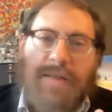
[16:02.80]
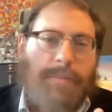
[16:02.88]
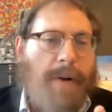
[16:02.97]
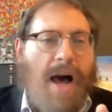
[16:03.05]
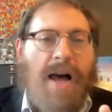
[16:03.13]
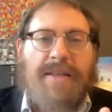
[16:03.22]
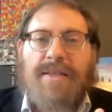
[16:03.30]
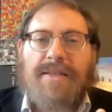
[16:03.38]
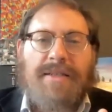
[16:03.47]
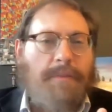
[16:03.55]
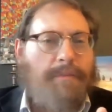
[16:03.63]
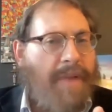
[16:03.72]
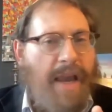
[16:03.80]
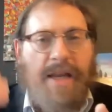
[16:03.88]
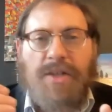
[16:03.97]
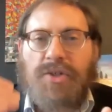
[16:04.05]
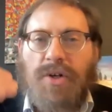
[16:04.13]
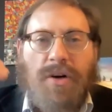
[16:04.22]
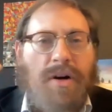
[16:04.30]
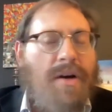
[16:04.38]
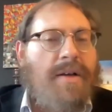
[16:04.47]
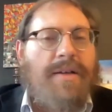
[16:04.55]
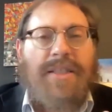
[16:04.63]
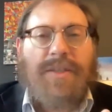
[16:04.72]
some boxes, some major
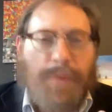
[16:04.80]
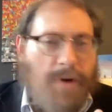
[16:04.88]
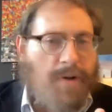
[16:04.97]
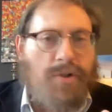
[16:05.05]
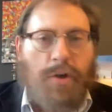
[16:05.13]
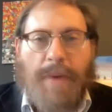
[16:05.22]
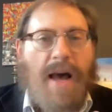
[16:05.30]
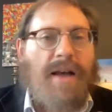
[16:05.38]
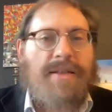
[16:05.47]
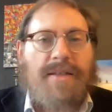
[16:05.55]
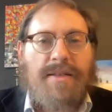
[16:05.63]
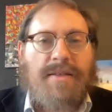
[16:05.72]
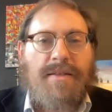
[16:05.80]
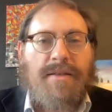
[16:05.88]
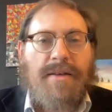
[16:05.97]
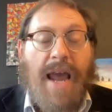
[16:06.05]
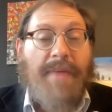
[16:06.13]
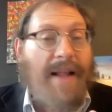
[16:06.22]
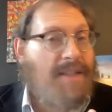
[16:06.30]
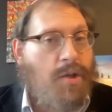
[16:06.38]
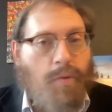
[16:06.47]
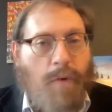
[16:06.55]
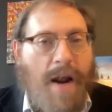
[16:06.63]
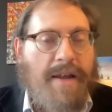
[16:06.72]
spiritual boxes, and that's
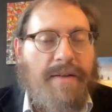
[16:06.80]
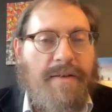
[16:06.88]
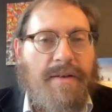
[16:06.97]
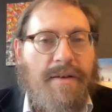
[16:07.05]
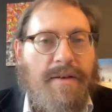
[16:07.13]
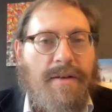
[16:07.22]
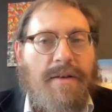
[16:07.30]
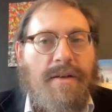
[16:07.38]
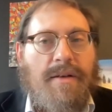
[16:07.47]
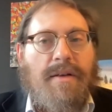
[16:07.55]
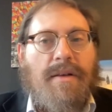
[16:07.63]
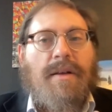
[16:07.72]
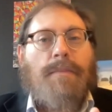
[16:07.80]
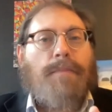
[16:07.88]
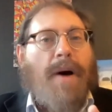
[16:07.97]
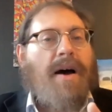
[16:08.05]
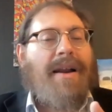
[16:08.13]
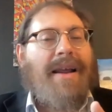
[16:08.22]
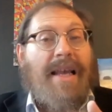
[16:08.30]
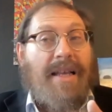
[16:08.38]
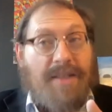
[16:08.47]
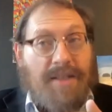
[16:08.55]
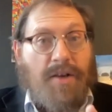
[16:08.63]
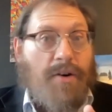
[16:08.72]
great. But
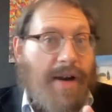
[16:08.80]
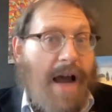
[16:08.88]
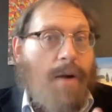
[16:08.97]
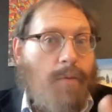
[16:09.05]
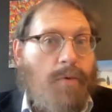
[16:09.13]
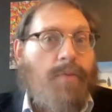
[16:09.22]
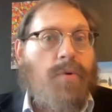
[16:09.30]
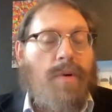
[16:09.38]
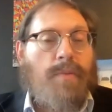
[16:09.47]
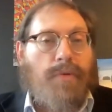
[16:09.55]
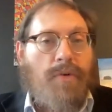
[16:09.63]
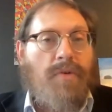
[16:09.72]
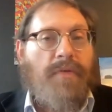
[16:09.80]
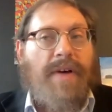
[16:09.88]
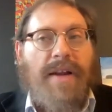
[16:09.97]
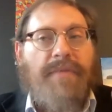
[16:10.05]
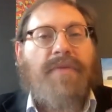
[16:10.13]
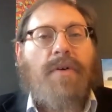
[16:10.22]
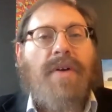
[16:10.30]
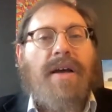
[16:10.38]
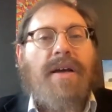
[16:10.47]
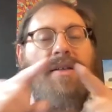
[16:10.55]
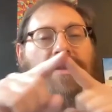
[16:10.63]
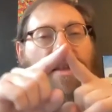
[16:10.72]
is there not room to improve? And if there
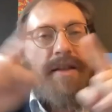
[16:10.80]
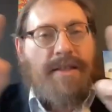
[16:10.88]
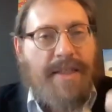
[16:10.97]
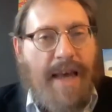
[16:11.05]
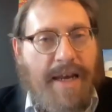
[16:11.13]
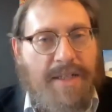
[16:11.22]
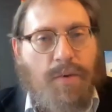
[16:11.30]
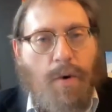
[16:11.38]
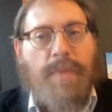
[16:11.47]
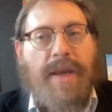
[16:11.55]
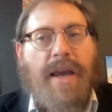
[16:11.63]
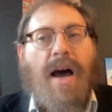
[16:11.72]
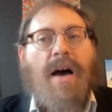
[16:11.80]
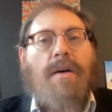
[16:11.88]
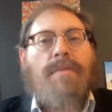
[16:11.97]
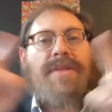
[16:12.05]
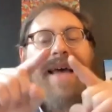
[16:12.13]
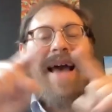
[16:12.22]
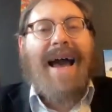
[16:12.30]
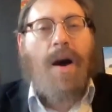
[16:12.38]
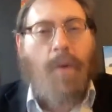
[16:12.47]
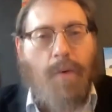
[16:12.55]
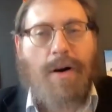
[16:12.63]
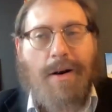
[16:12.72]
is, then the status quo becomes
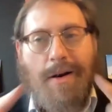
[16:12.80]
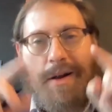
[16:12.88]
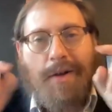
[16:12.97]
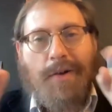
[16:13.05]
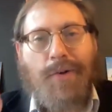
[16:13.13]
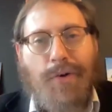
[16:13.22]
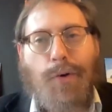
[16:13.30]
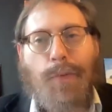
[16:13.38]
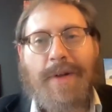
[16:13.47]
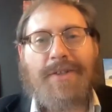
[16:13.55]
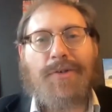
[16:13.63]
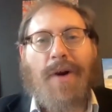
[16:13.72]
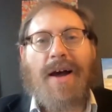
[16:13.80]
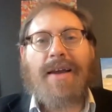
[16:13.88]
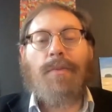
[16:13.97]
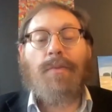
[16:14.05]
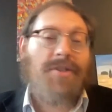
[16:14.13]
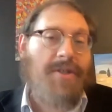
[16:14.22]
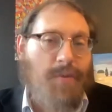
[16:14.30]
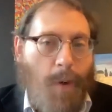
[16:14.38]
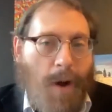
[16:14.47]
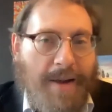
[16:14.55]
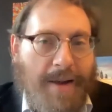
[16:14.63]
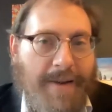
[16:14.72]
our new Mitzrayim, which is
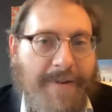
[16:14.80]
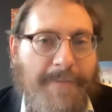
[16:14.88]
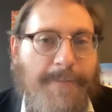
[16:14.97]
why.